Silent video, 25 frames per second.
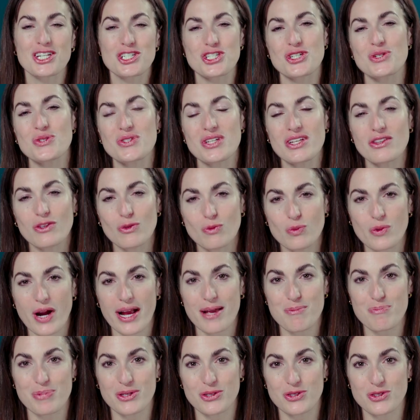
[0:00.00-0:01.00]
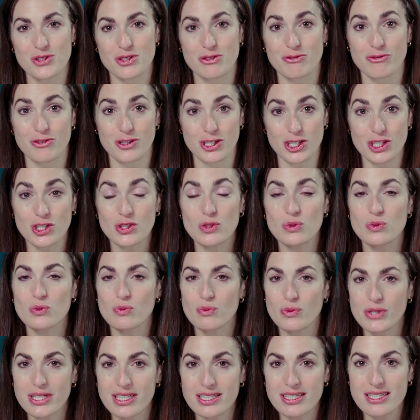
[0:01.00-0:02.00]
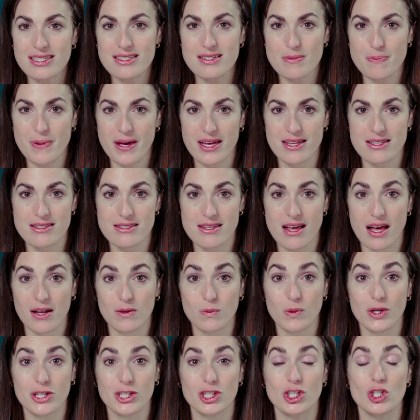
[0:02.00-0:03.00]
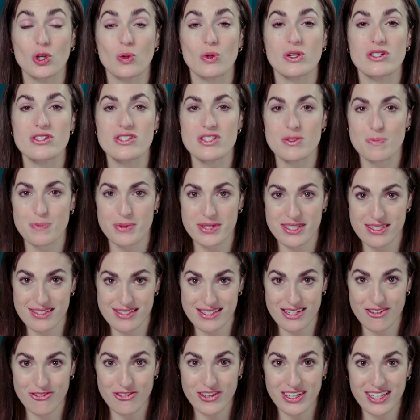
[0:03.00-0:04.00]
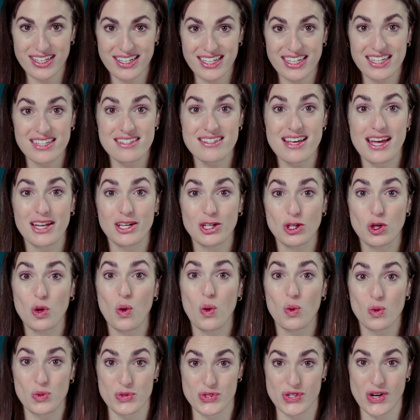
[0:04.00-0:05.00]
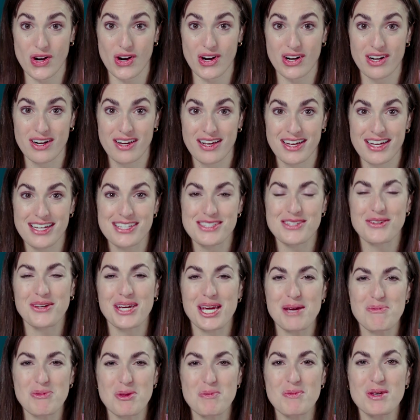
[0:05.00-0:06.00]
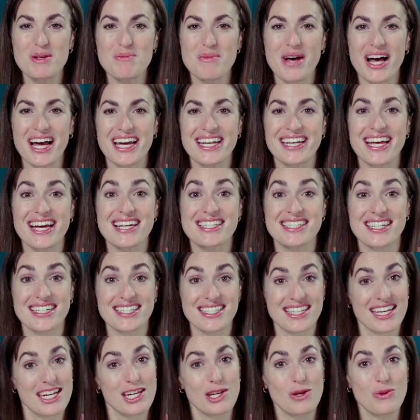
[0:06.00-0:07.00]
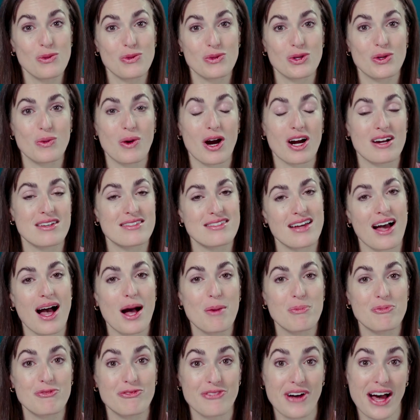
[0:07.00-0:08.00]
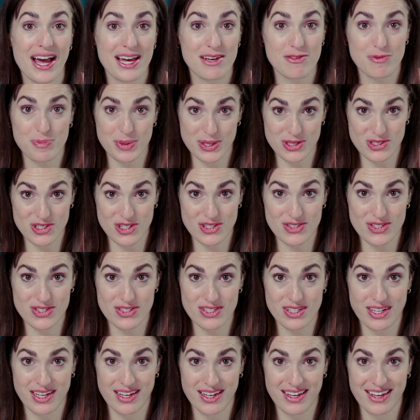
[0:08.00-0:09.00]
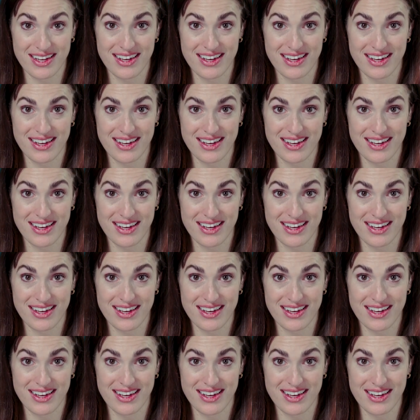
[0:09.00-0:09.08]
Choosing the right builder for you really depends on what your specific needs and goals are, so keep them in mind as I take you through our top five builders.